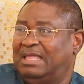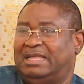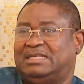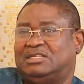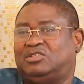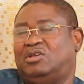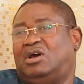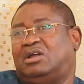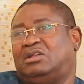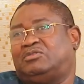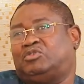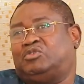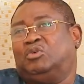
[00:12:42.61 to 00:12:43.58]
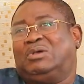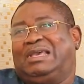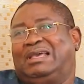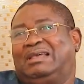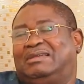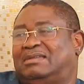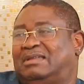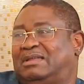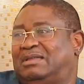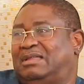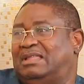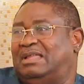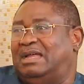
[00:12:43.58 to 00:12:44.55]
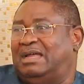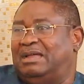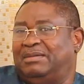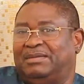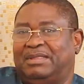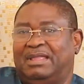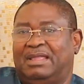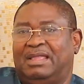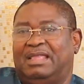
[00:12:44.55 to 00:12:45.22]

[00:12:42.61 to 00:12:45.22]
That is, God took the